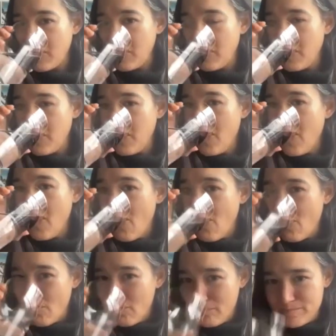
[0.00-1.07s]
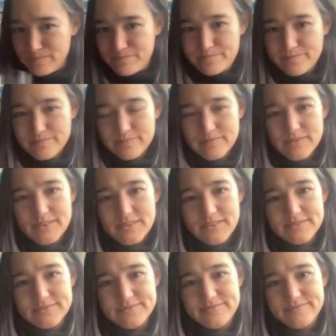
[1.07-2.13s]

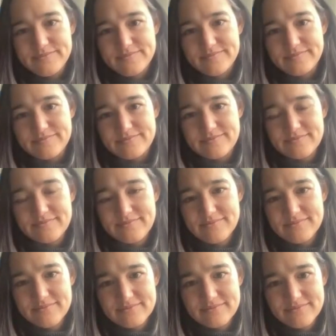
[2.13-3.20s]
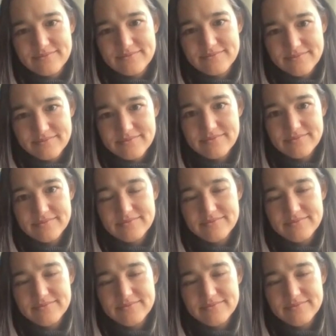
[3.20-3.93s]
No words are spoken by the person on screen.